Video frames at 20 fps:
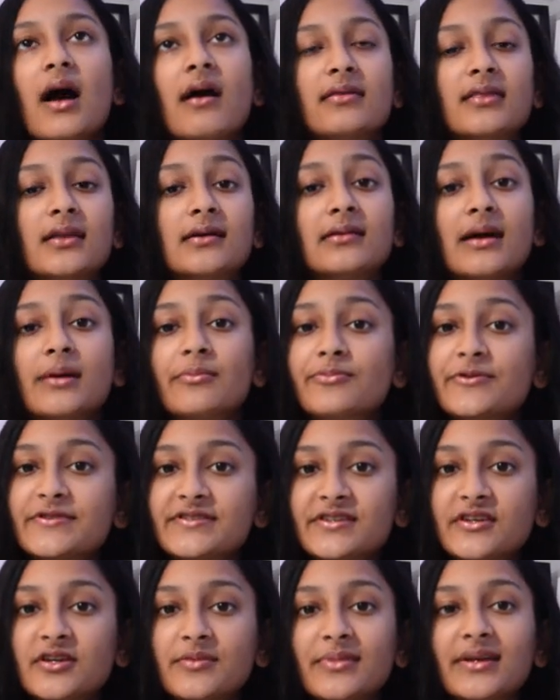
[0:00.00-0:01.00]
Now, I'm
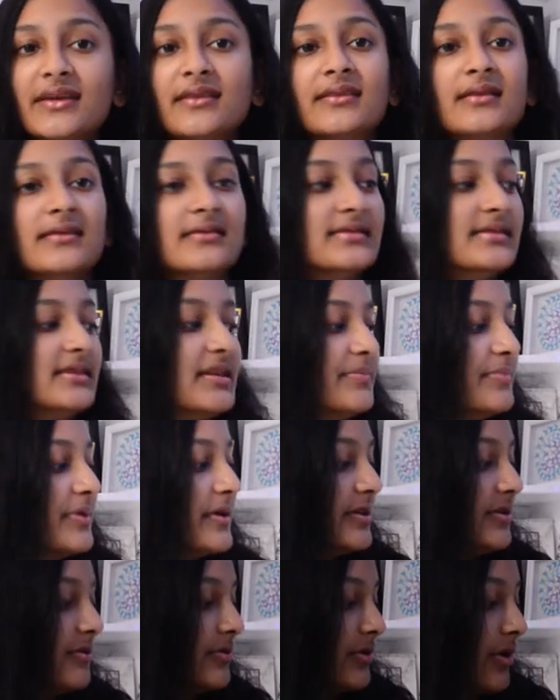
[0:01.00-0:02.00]
presuming the deeper
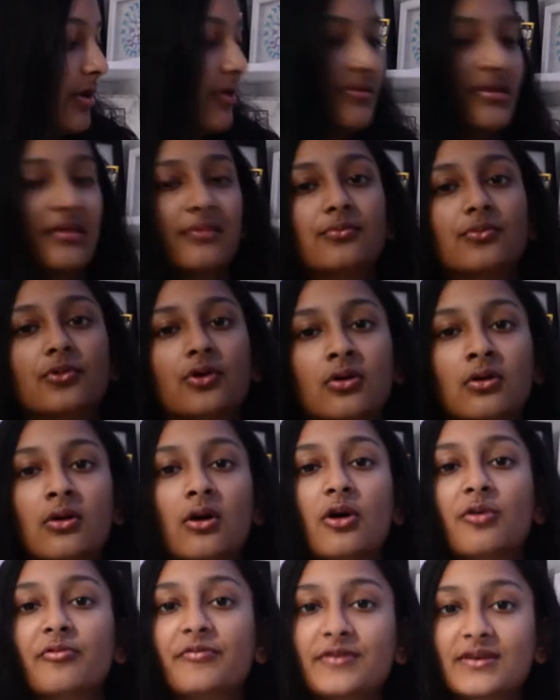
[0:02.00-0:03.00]
you go, the more
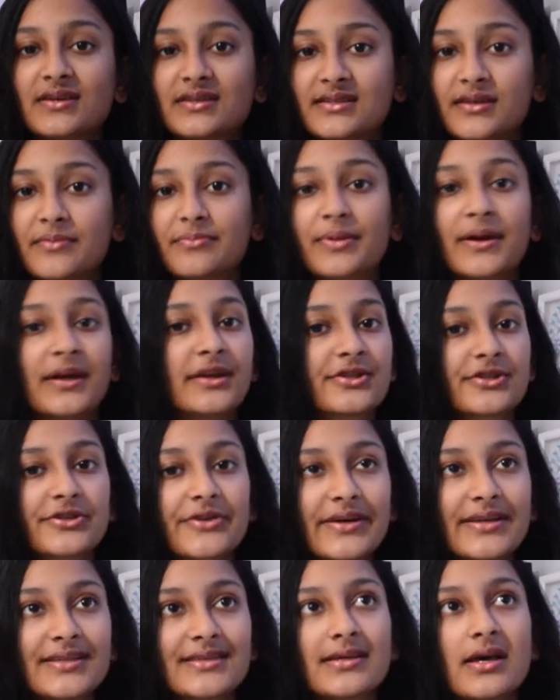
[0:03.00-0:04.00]
obvious the picture
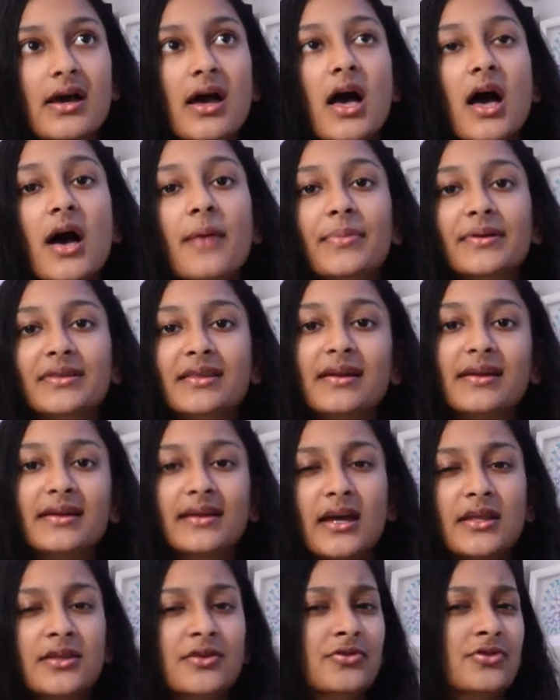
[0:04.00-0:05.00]
is, but then
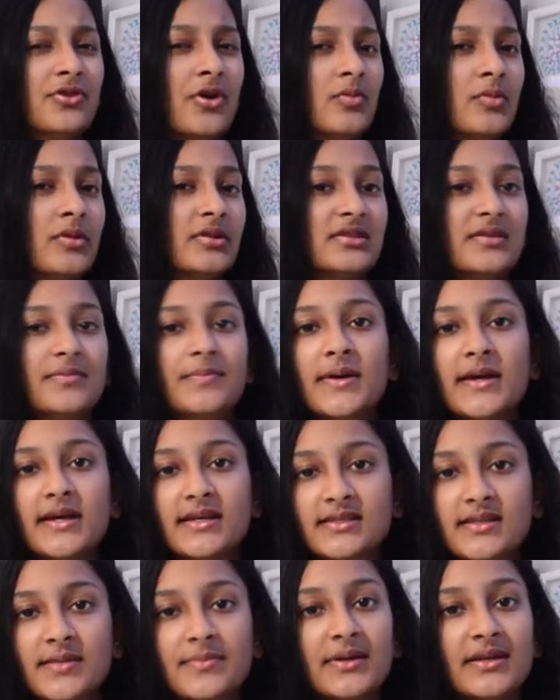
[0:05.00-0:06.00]
again, you don't want to
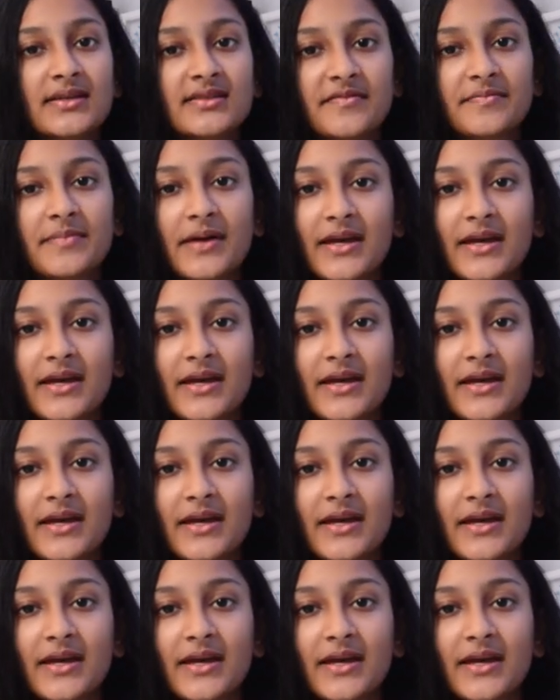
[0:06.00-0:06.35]
pierce a piece of